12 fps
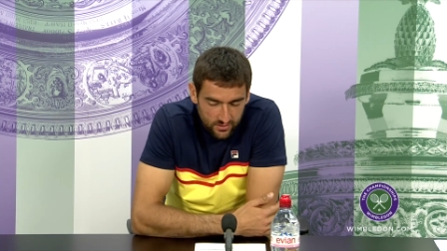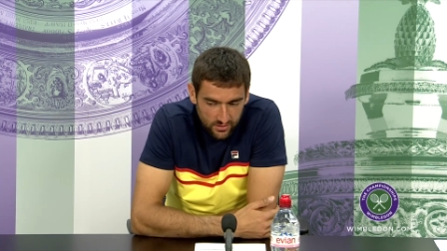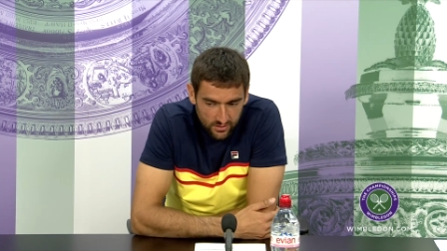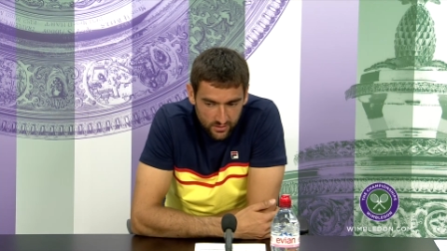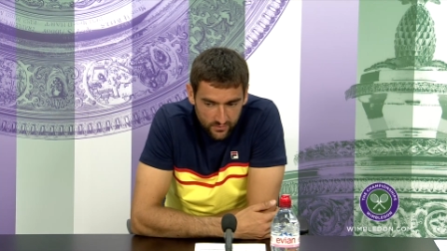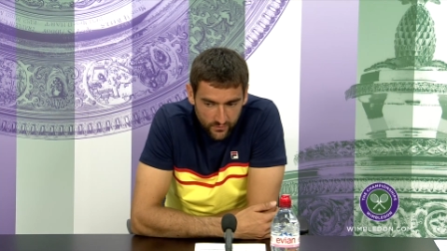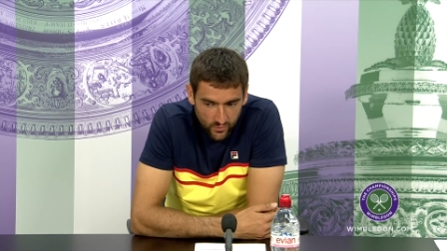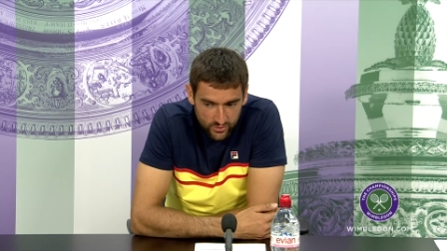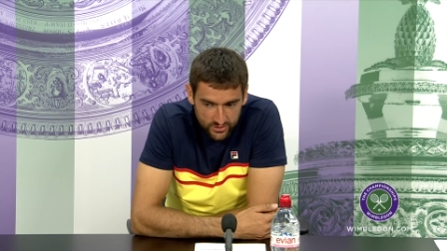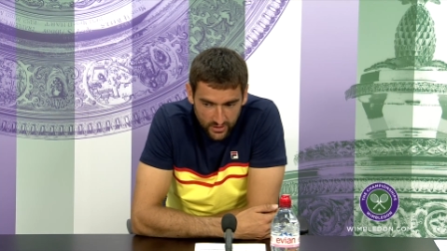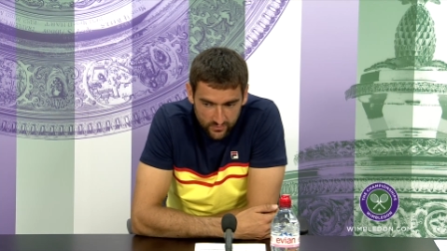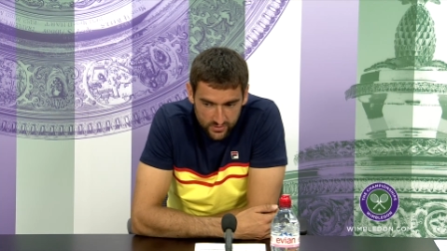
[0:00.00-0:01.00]

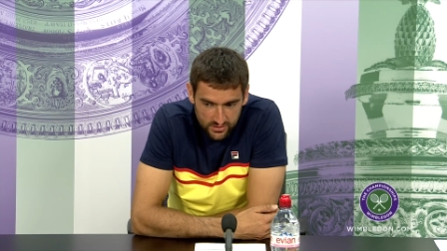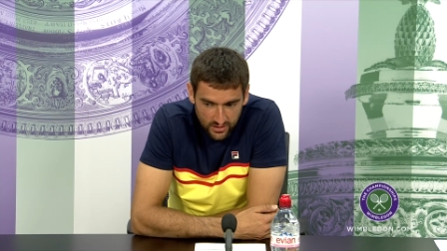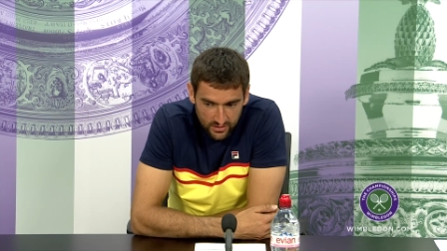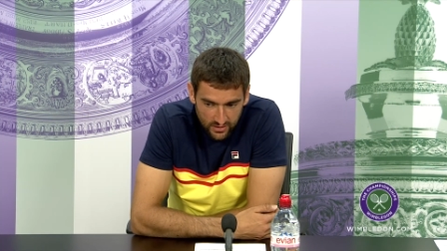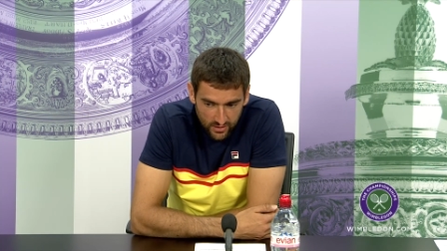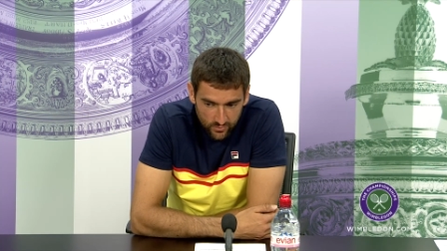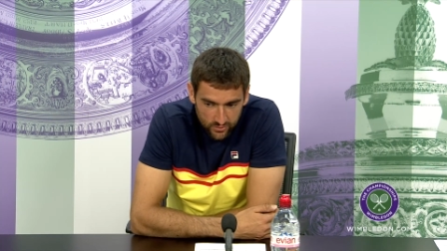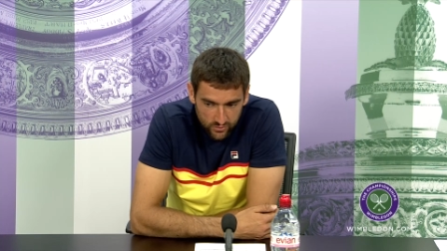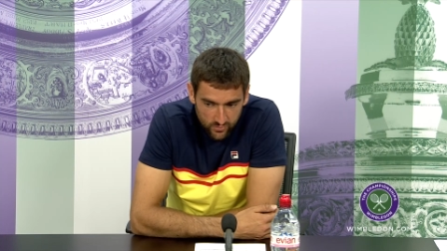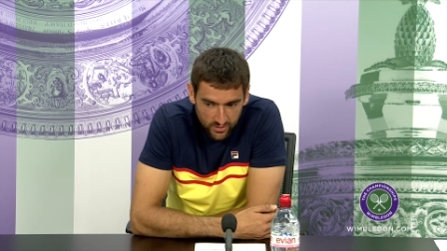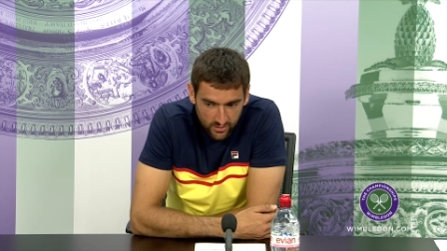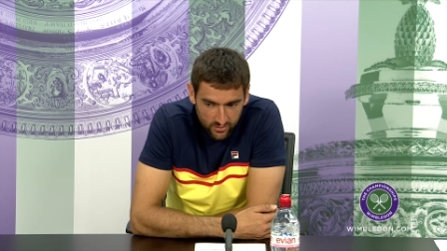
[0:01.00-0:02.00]
Unfortunately, I was not able
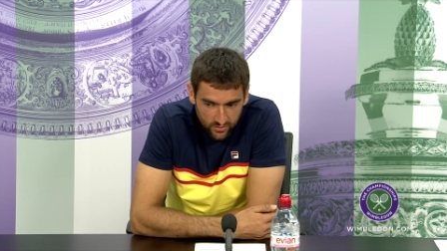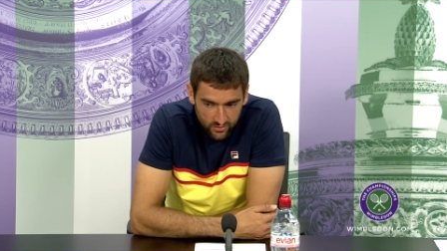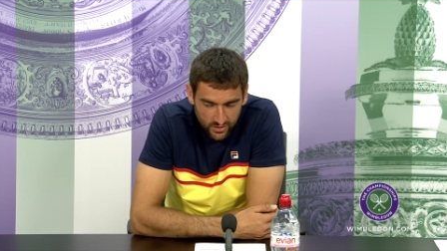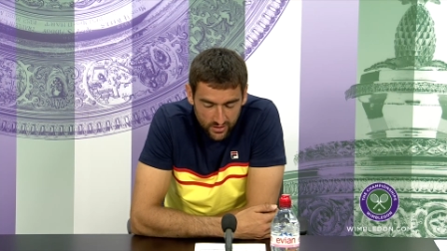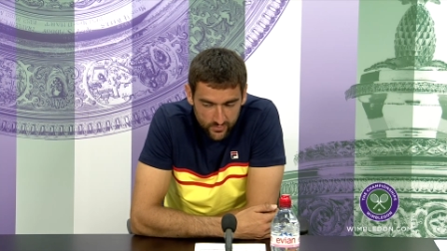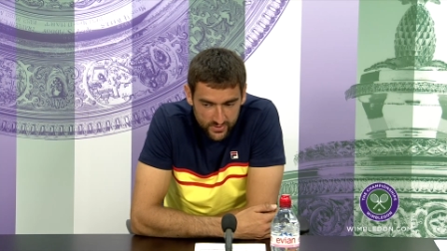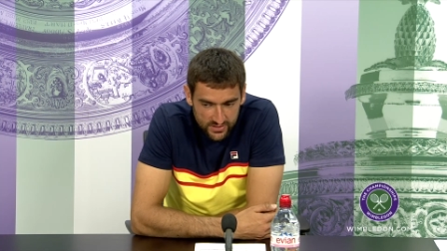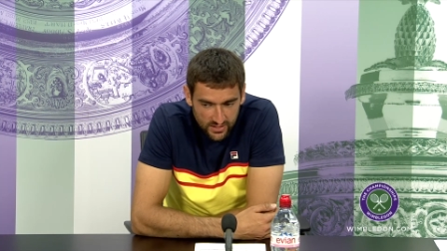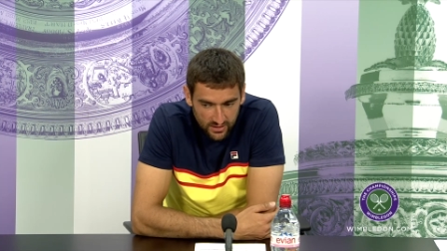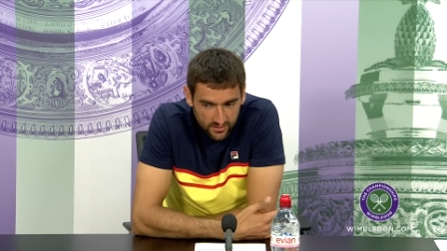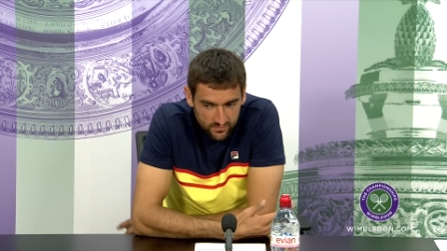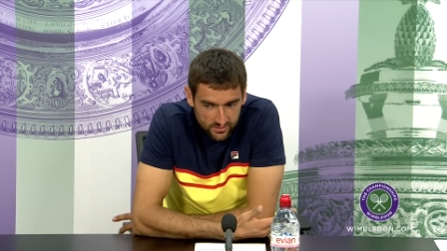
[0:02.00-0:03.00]
to be on
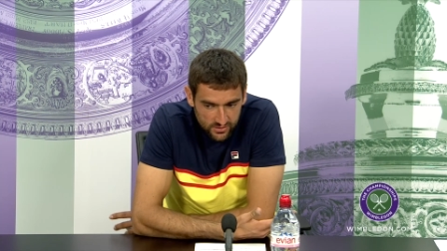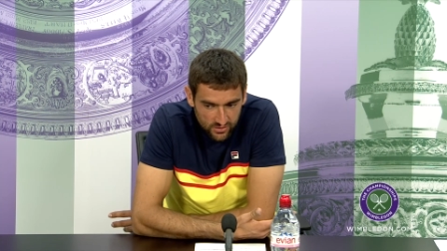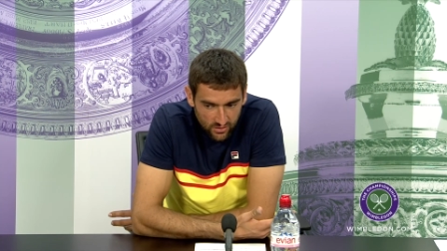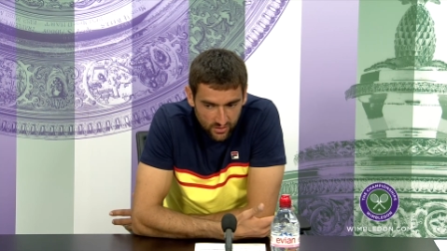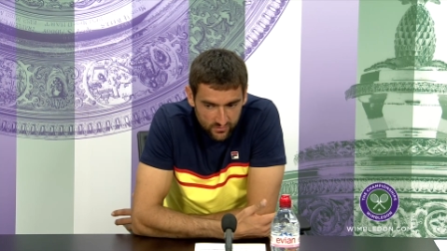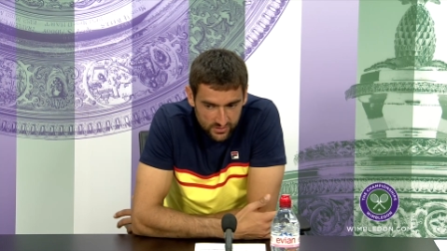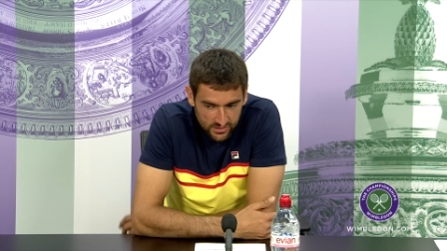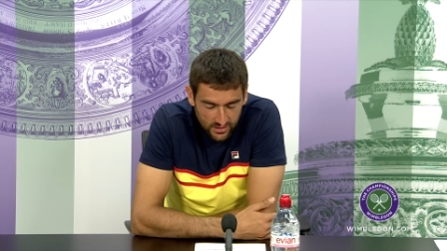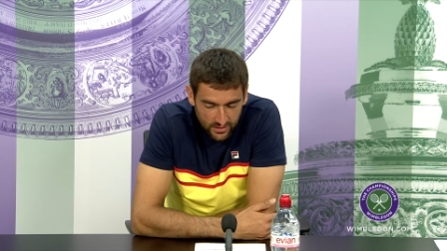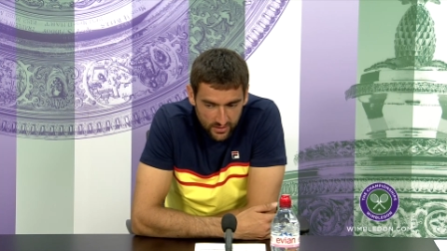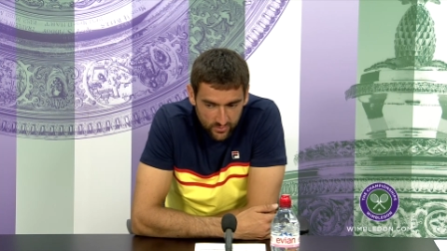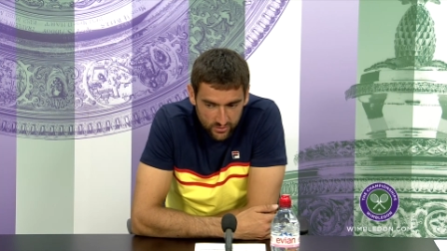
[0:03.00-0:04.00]
100% level, so I was
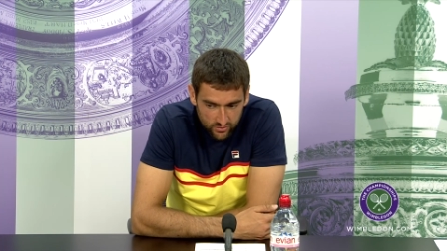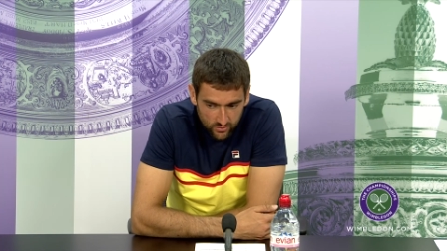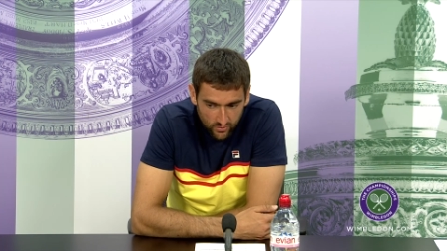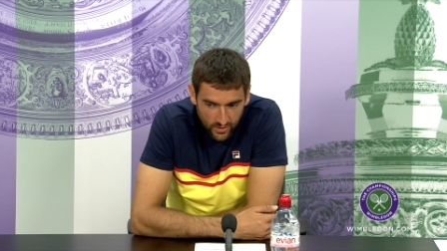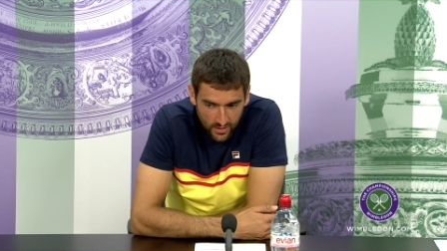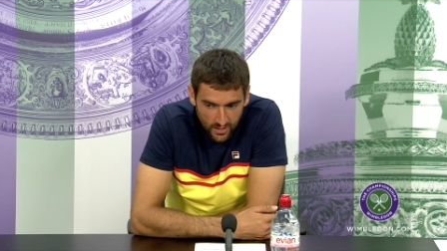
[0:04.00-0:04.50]
not able to